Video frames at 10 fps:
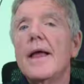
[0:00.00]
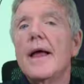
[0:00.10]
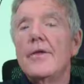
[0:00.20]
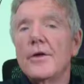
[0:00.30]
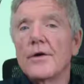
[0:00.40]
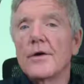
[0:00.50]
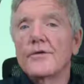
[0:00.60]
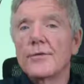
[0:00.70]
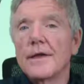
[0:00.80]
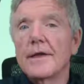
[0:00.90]
And then you
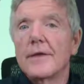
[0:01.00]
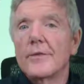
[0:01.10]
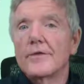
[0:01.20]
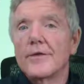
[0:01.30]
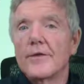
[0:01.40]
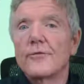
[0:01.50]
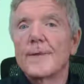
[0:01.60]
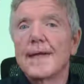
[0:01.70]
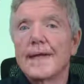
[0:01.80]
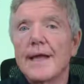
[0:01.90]
also want to keep yourself
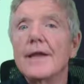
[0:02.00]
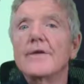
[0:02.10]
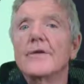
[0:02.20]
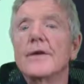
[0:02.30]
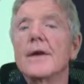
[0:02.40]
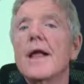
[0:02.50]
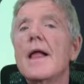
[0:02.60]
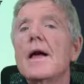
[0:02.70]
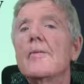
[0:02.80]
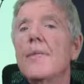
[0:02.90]
from getting injured.
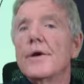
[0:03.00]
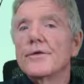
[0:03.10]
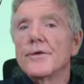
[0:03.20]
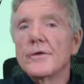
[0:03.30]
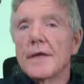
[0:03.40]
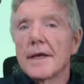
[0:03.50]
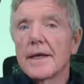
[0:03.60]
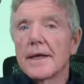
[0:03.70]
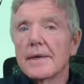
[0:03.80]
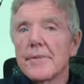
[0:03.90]
Most
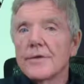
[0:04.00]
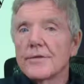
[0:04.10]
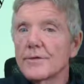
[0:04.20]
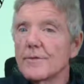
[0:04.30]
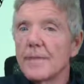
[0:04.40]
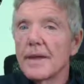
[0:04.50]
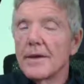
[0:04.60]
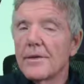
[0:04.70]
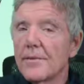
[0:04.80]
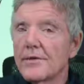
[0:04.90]
of
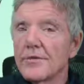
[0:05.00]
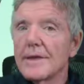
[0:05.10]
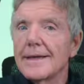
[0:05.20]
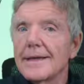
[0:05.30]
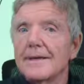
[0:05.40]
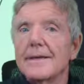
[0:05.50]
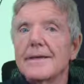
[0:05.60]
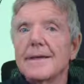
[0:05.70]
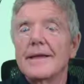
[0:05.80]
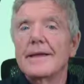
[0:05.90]

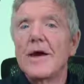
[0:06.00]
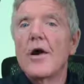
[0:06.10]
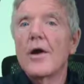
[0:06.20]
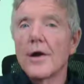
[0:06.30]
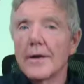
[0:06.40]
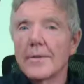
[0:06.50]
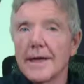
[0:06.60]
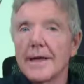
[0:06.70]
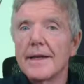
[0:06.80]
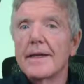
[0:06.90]
the harm
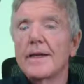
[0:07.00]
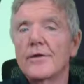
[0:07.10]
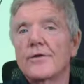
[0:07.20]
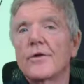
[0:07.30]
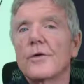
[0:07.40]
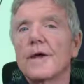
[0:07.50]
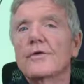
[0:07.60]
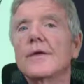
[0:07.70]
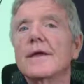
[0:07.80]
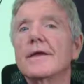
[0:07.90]
done in
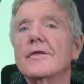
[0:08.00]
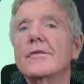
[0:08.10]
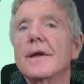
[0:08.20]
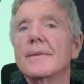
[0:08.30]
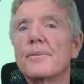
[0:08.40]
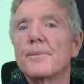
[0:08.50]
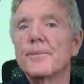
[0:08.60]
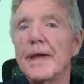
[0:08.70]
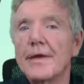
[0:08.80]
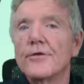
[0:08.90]
earthquakes is
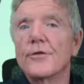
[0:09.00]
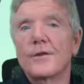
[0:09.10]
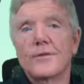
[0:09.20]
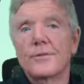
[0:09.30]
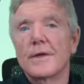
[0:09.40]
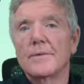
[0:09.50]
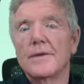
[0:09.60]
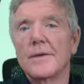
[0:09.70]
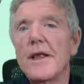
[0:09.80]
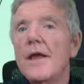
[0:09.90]
injuries to
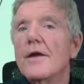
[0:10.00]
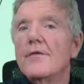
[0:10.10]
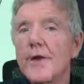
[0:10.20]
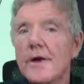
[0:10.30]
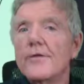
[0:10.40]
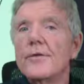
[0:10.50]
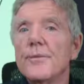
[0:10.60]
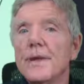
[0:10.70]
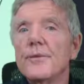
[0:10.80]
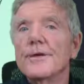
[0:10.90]
people. Very few
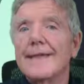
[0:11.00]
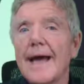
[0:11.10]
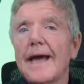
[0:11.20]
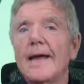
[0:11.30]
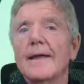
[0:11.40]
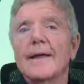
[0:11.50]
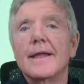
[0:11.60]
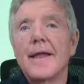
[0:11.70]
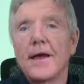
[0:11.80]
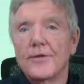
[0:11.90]
people die
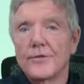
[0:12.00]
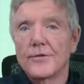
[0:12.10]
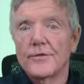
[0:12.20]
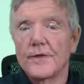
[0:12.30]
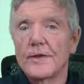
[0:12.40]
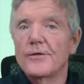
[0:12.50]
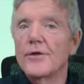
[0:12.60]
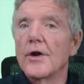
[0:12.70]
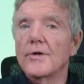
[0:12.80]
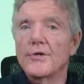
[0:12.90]
in houses unless
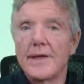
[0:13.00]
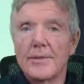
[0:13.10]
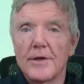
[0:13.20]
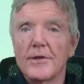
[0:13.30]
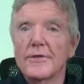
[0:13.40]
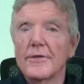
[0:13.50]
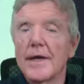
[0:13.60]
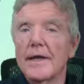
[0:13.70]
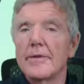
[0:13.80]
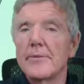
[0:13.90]
you're on a steep
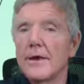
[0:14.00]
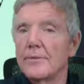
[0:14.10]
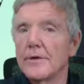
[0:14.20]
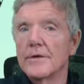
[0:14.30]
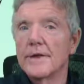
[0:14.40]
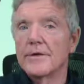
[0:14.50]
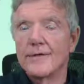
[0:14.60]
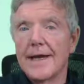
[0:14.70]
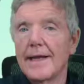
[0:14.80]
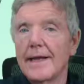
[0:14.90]
hillside. The probability of
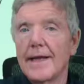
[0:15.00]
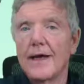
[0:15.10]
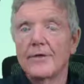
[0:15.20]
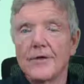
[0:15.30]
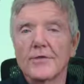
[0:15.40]
dying in a house is